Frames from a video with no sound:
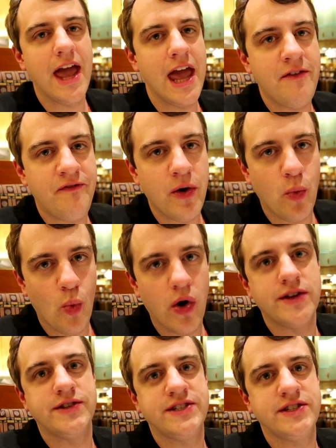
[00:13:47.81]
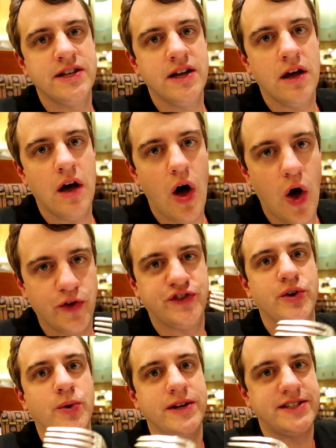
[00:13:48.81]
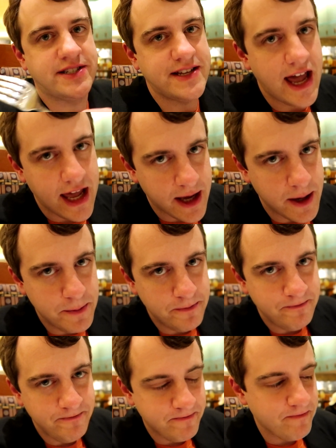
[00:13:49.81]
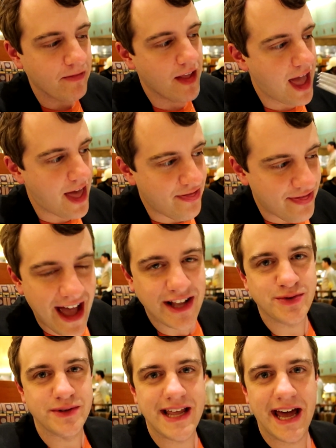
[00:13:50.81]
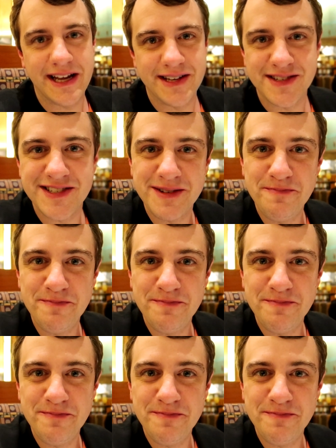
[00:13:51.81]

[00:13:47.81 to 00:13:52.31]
if it was also a steak. And that's what that is.